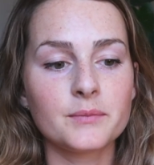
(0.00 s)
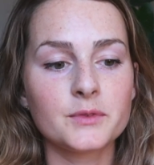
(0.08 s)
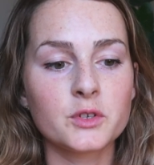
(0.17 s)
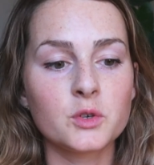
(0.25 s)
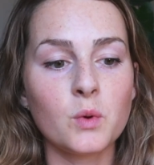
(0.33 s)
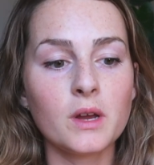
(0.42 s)

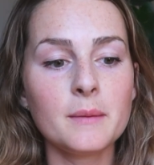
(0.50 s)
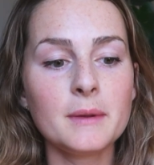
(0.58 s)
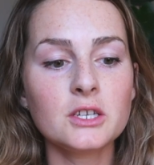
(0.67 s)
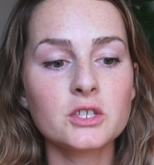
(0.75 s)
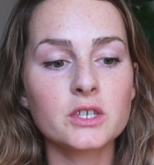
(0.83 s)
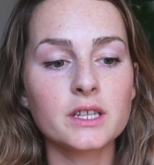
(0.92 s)
So you want to
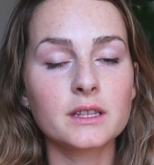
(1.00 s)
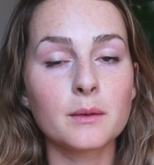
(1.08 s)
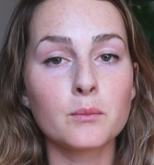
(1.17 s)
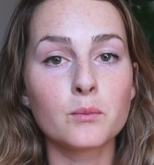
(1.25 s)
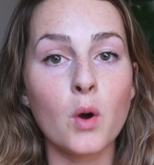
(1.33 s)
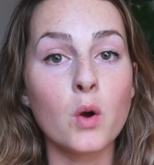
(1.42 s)
make sure that
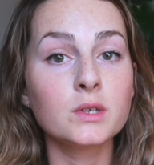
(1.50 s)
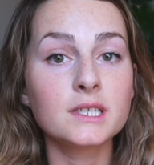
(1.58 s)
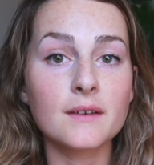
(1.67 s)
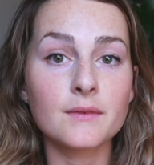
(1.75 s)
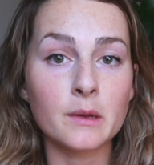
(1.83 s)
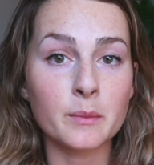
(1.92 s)
the
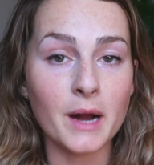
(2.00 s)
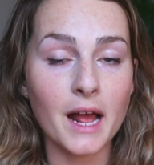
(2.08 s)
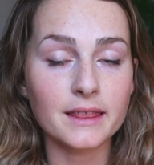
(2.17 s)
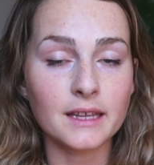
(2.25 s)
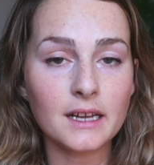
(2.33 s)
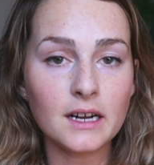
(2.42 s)
most of the
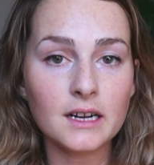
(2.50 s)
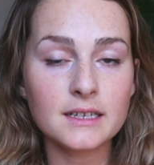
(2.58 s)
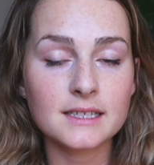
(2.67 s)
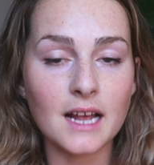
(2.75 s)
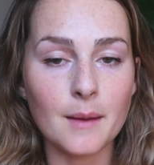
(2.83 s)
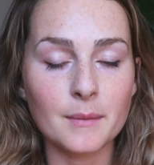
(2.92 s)
breath here
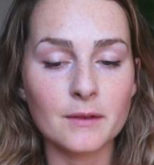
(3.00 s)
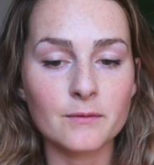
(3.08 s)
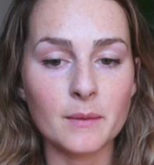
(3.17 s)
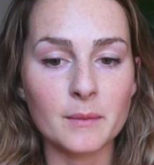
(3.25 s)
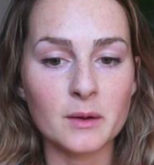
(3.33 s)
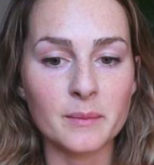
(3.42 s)
is coming
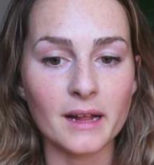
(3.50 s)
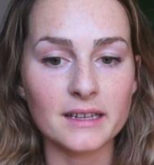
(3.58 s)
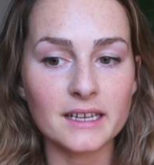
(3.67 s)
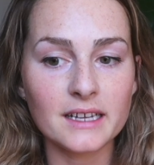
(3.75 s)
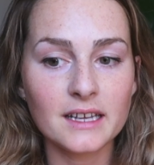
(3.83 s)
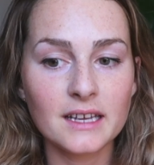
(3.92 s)
from your
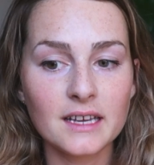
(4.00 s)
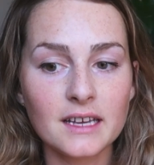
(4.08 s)
belly.